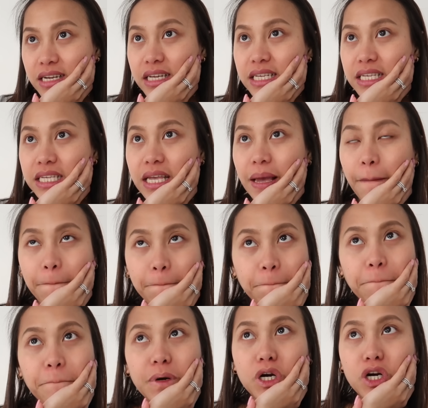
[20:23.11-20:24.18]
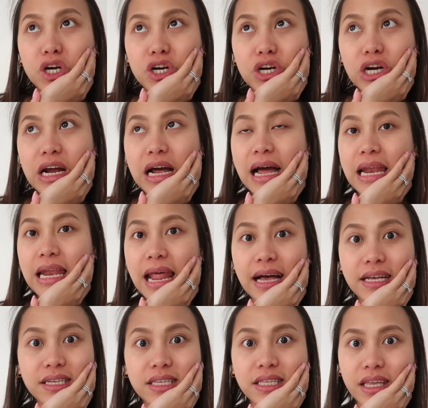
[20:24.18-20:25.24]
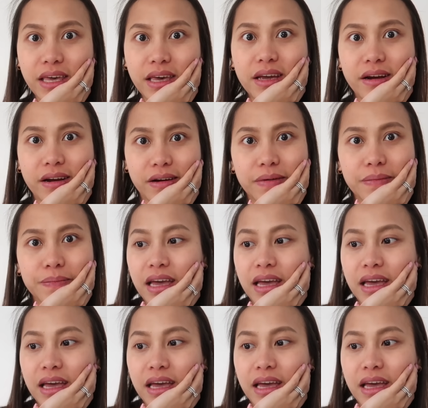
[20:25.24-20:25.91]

December last year.